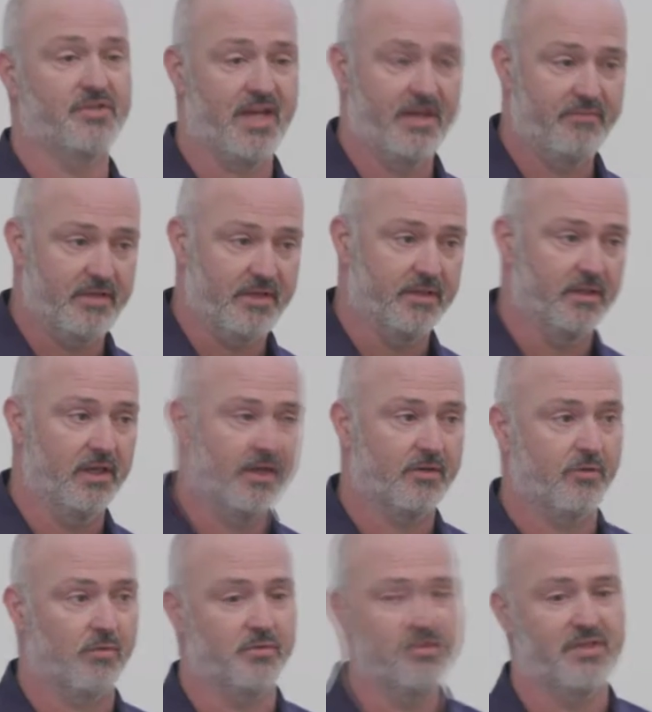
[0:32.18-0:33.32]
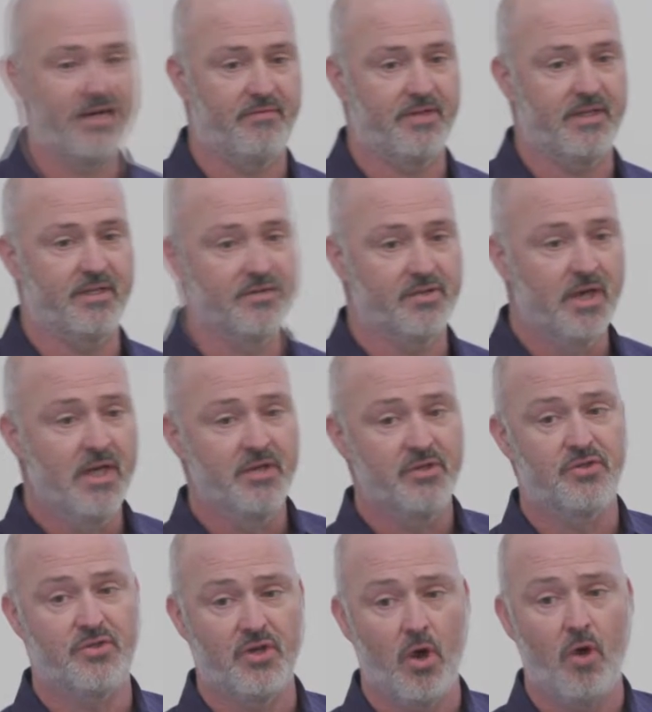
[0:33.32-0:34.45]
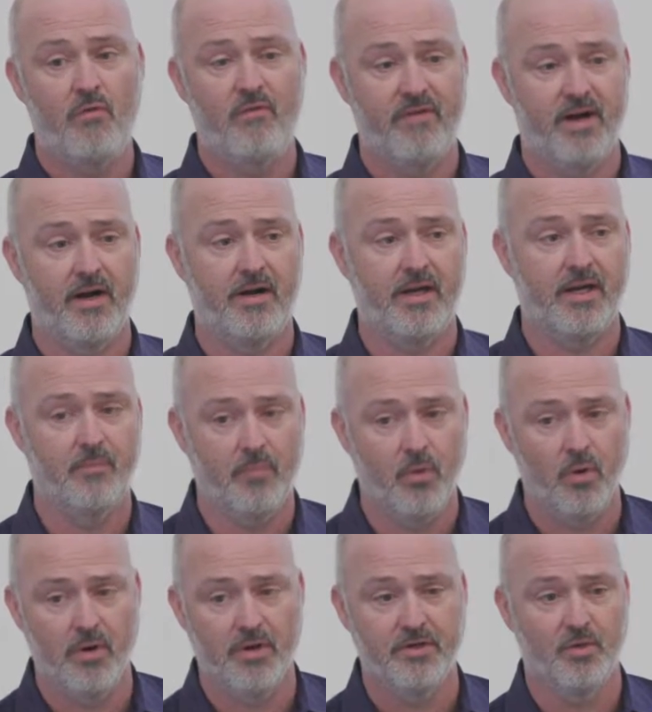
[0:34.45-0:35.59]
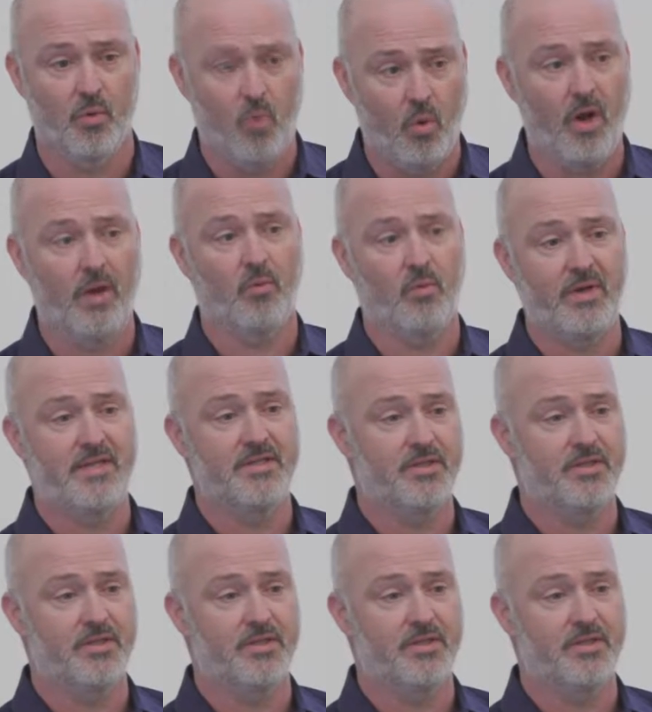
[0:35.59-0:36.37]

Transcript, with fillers: safety and electrical safety is so very important to what we